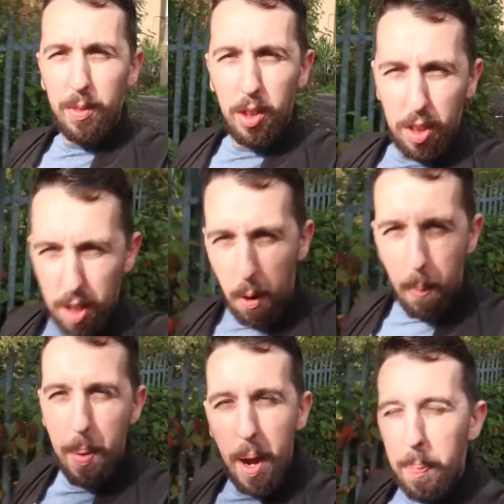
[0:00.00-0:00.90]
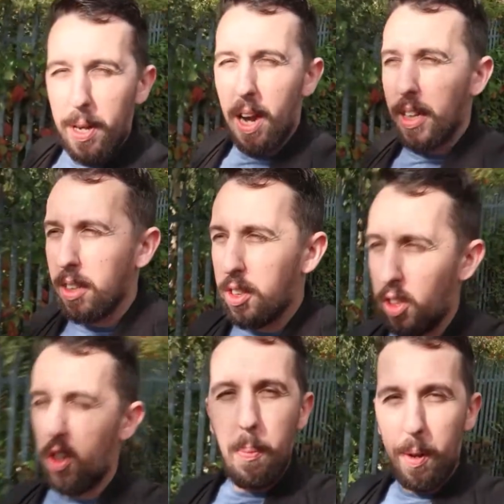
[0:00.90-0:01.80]
So, Pip kind of
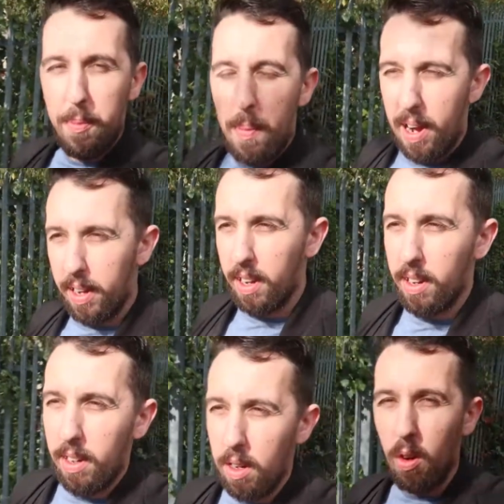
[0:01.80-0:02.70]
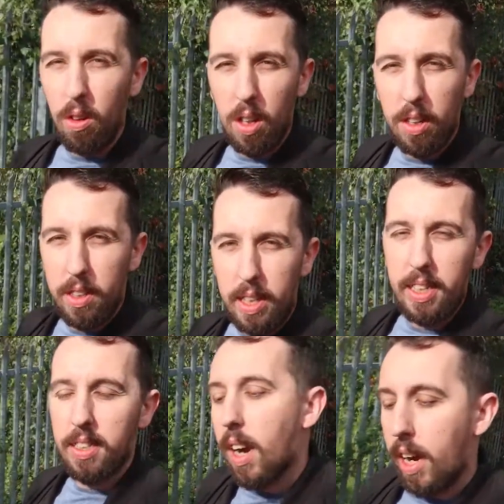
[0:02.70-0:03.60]
scuppered my uh, uncle and
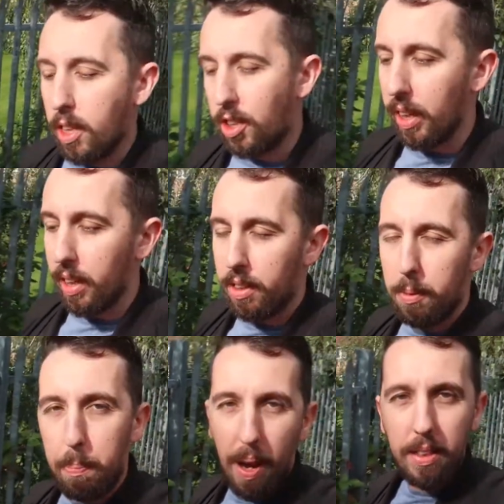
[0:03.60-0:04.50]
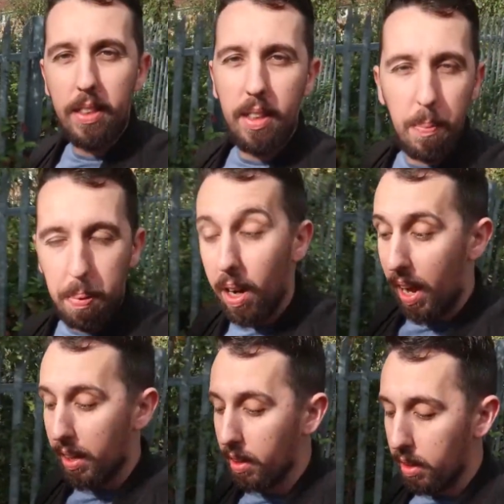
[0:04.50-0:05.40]
niece hijinks banter
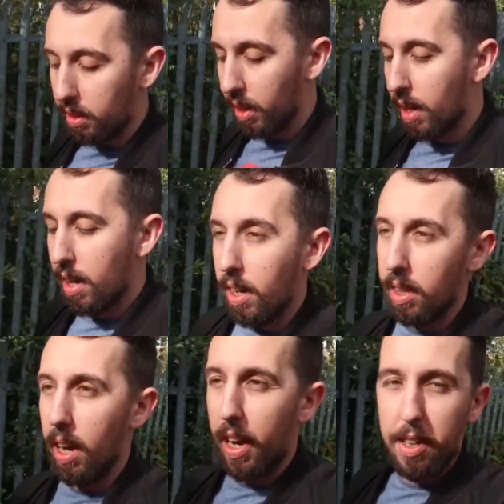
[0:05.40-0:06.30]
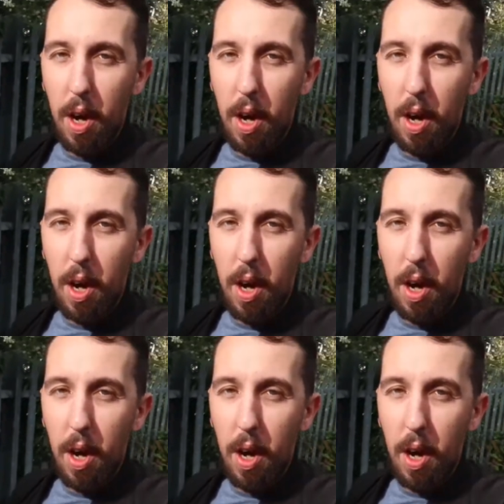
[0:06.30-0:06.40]
plans that I had